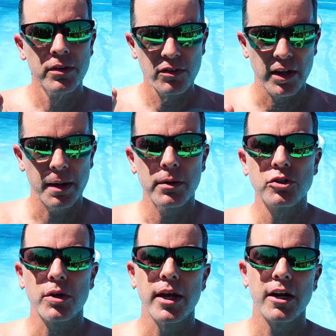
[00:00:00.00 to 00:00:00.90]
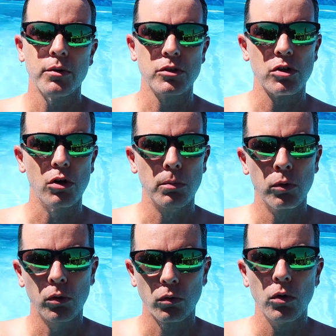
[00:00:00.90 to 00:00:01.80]
Today I'm going to show you how to install a
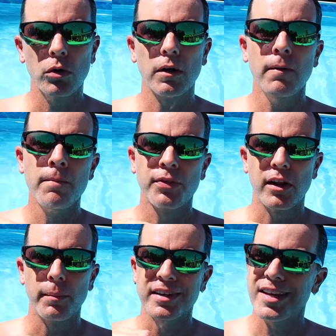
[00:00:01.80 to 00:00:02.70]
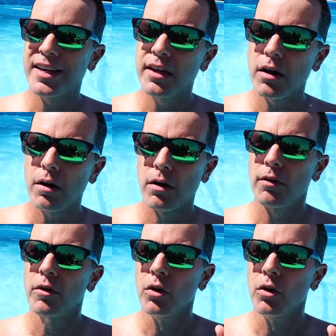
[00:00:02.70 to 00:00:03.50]
pool roller that'll make taking it on and off